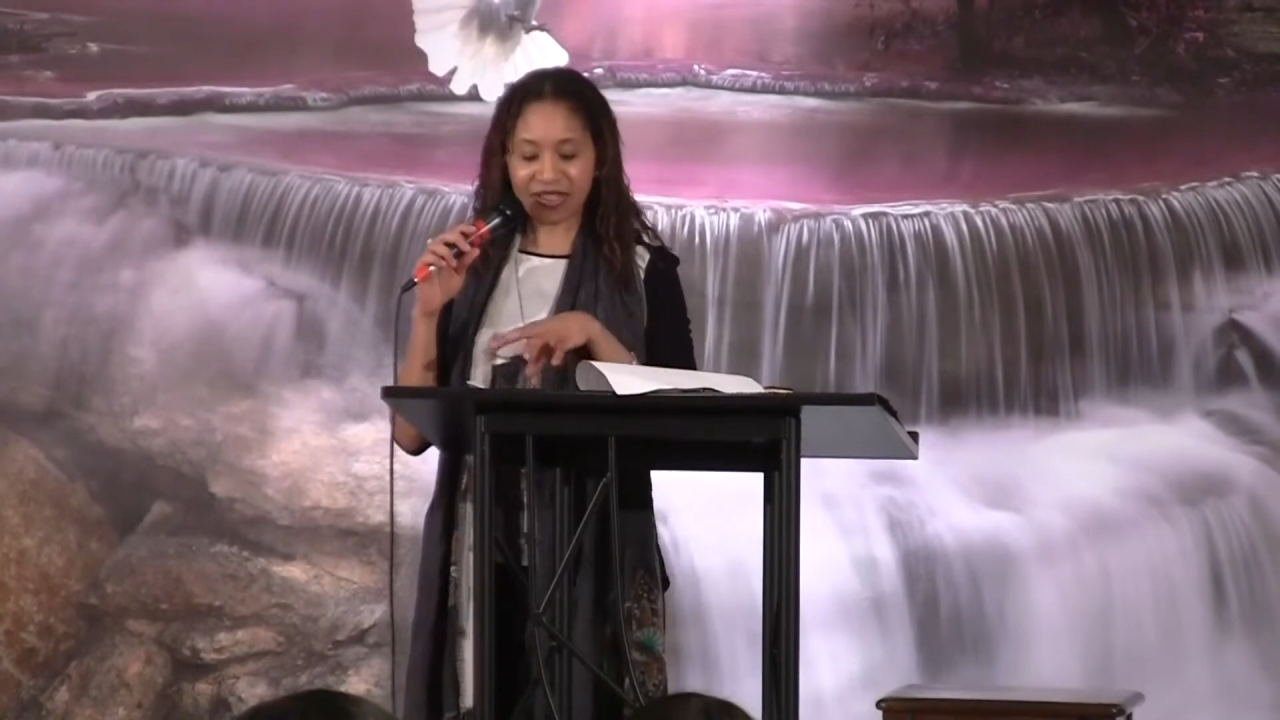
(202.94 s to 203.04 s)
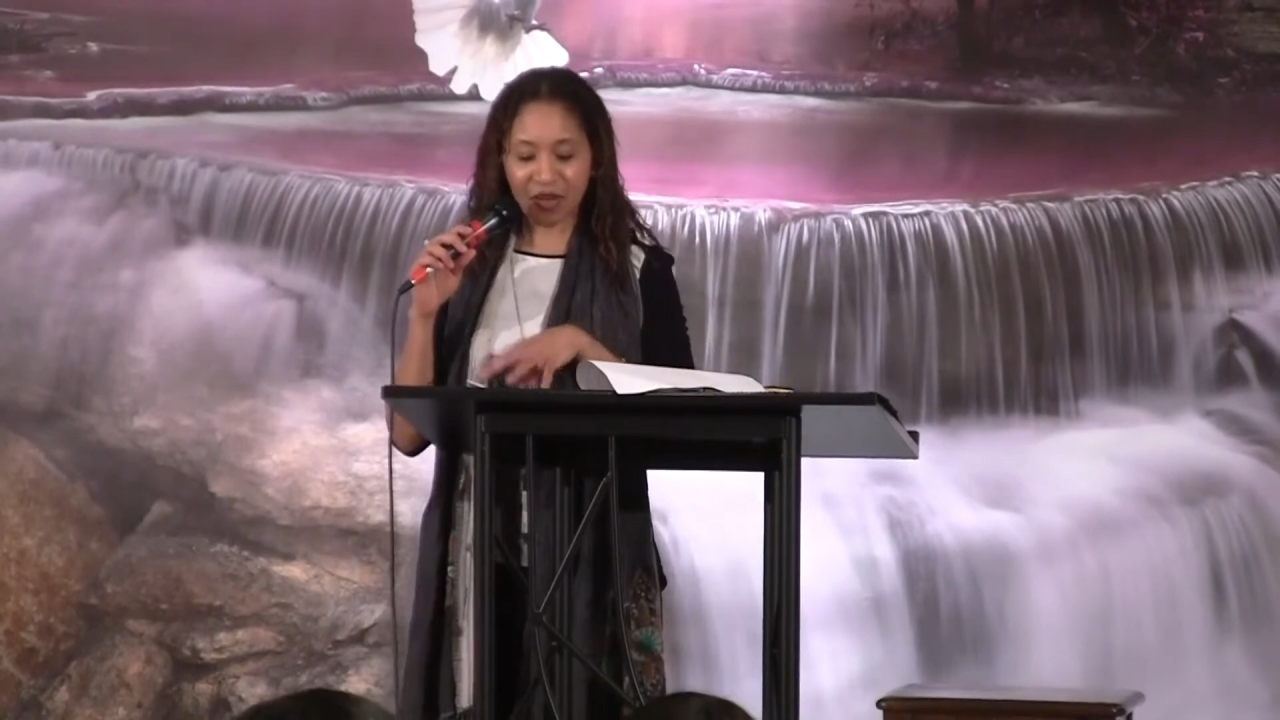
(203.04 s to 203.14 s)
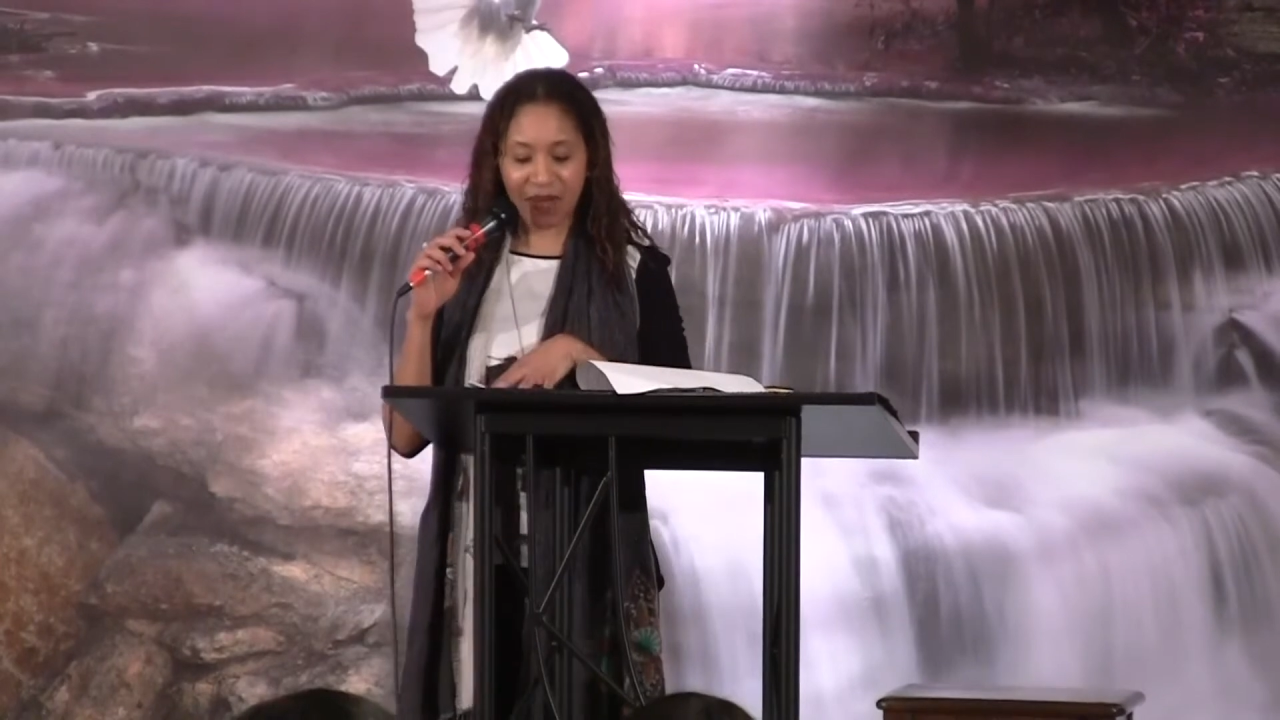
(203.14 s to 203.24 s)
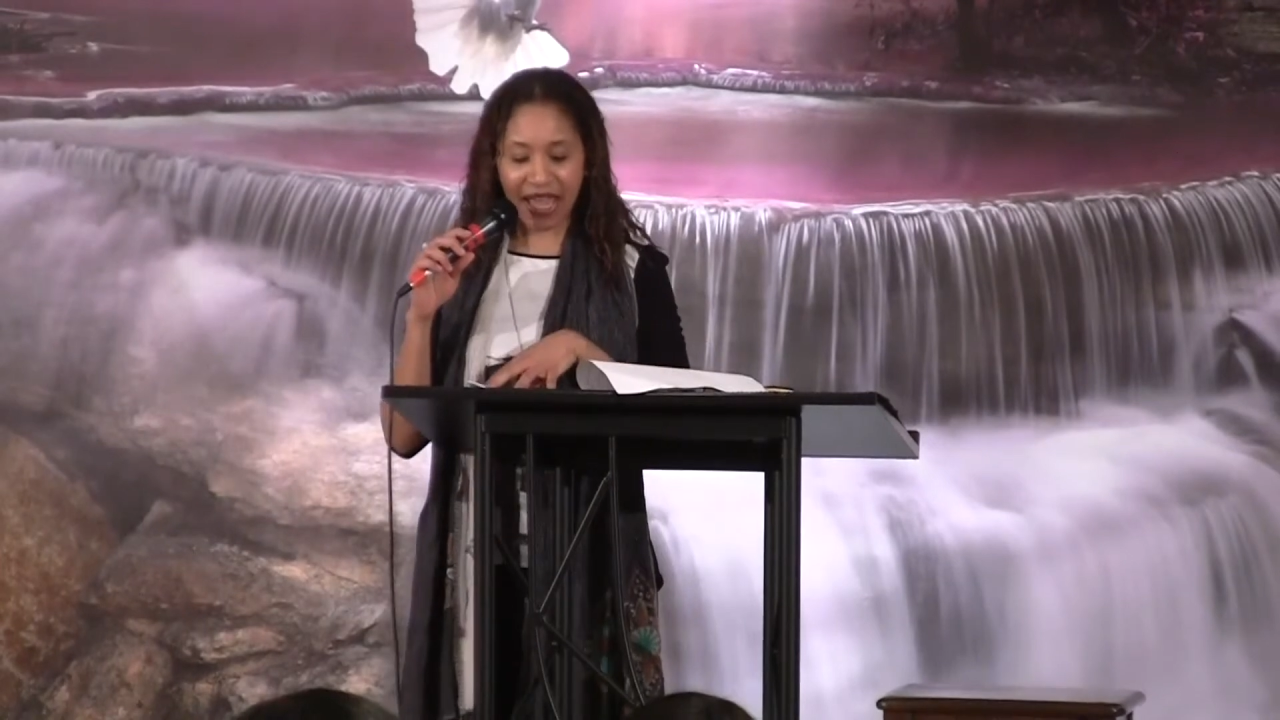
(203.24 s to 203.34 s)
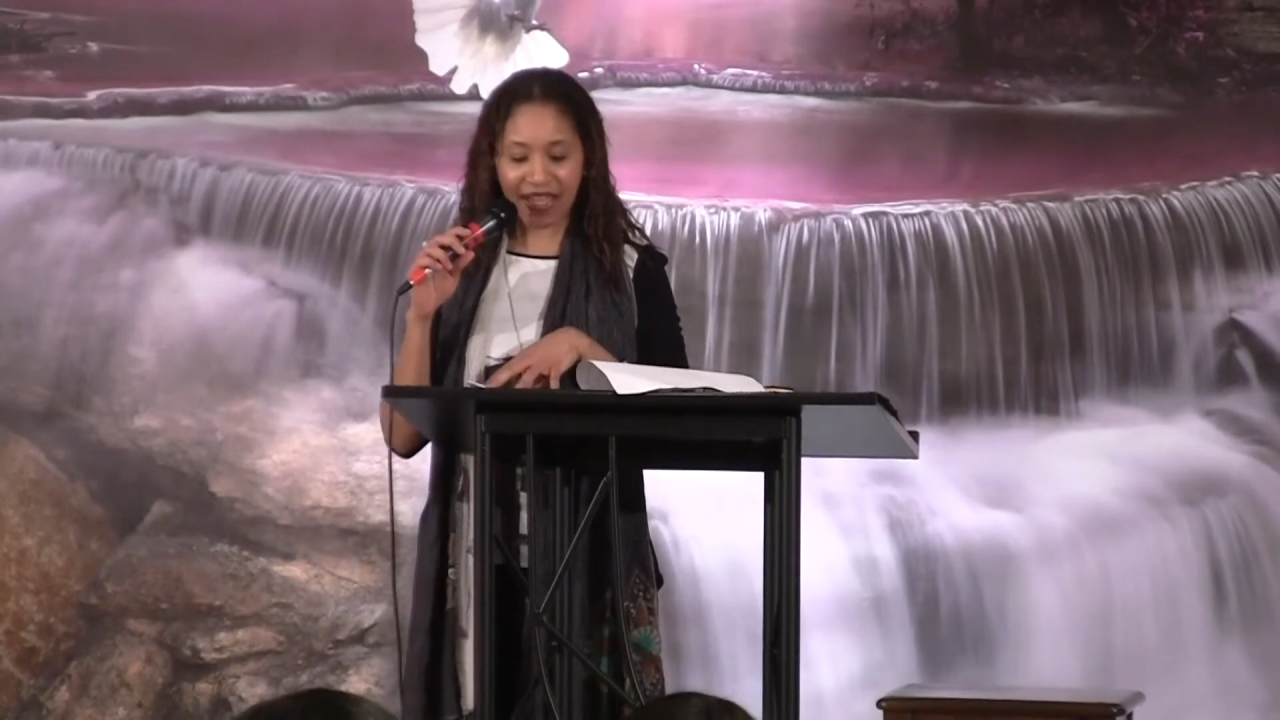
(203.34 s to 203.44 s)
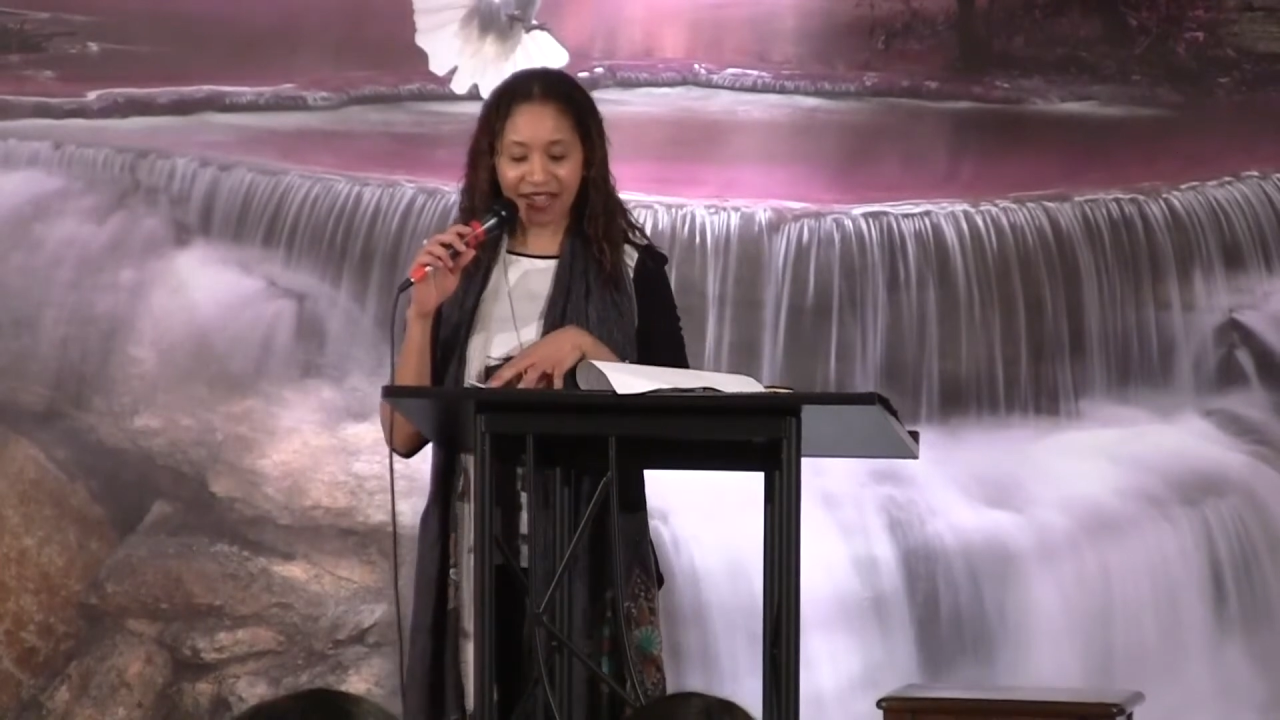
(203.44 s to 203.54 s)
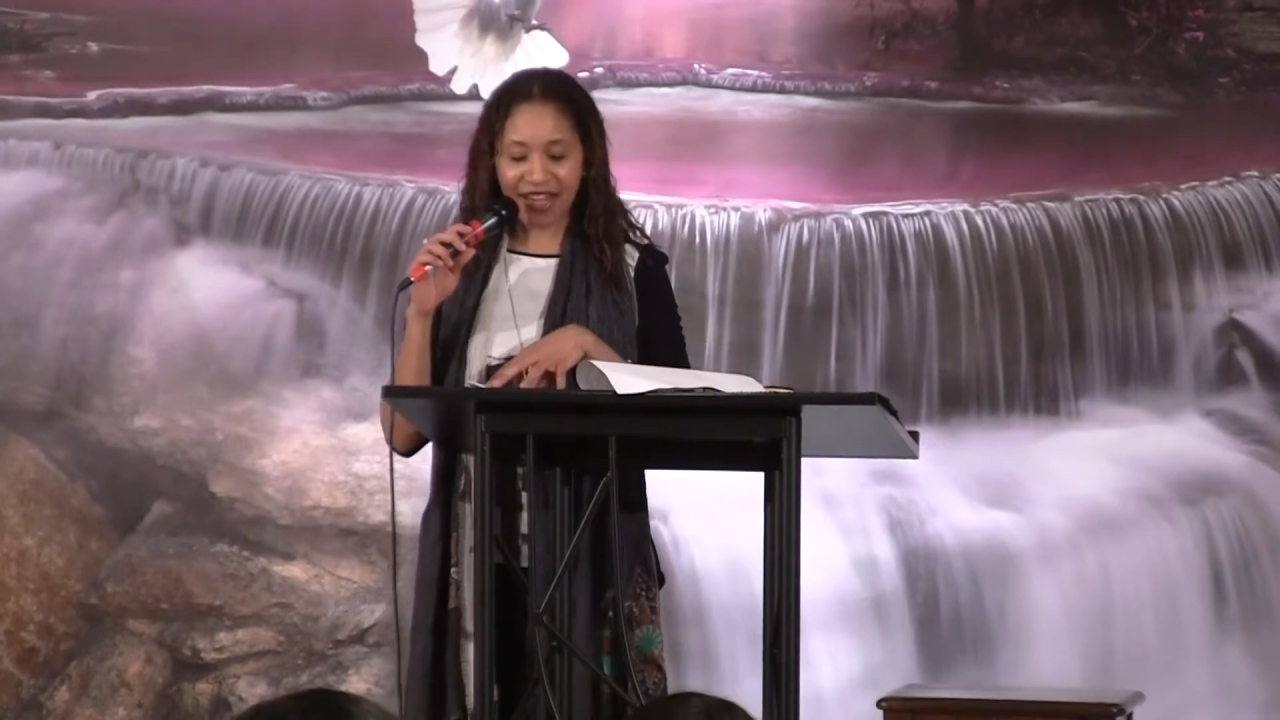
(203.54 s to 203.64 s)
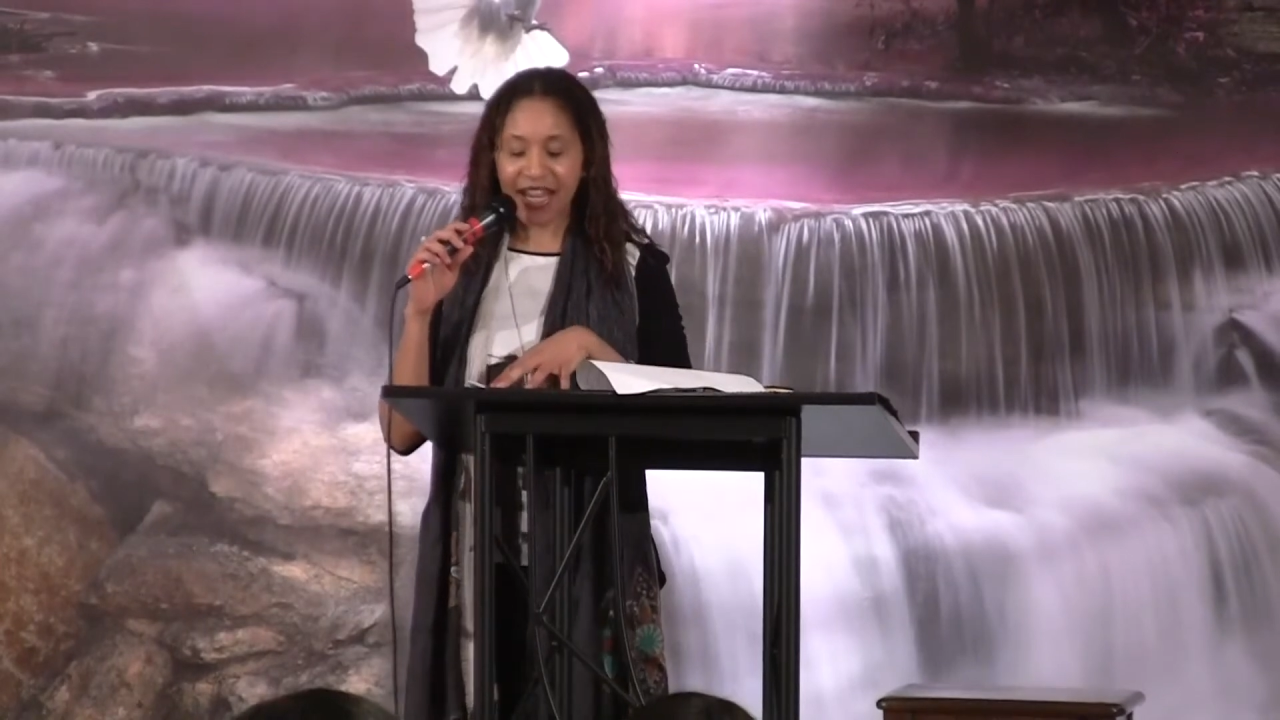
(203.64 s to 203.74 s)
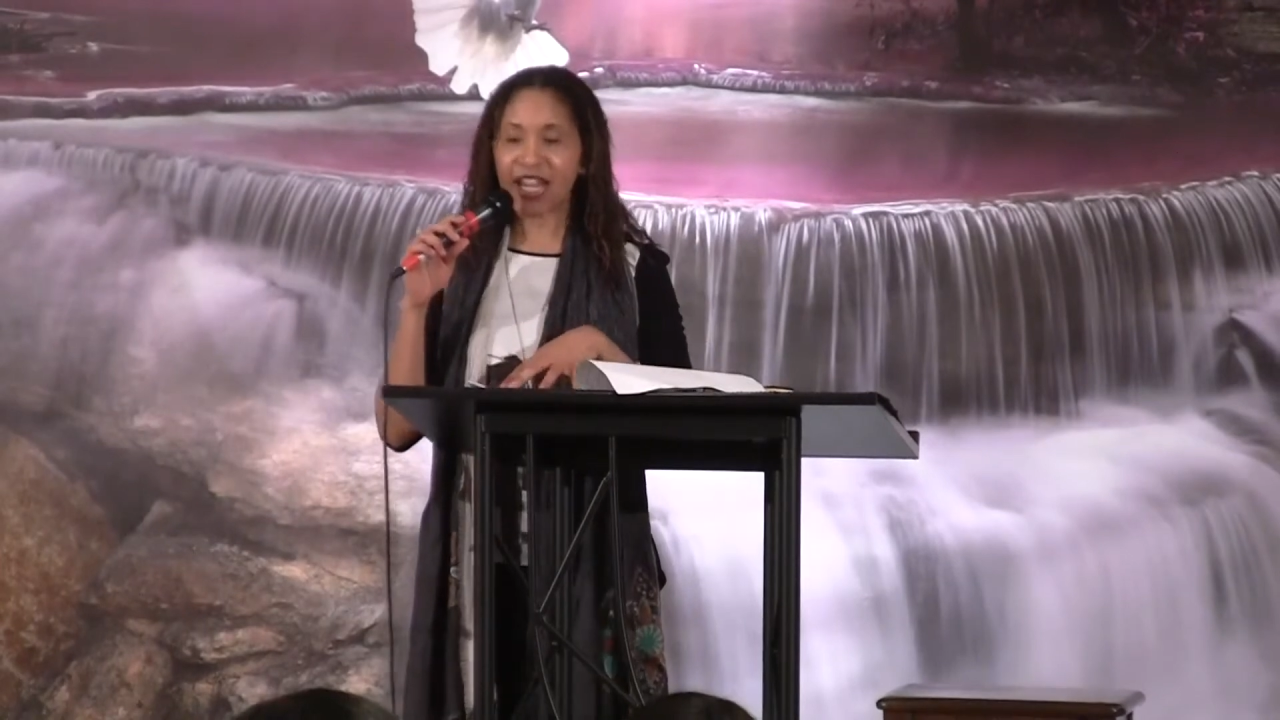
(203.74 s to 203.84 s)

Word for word: to man,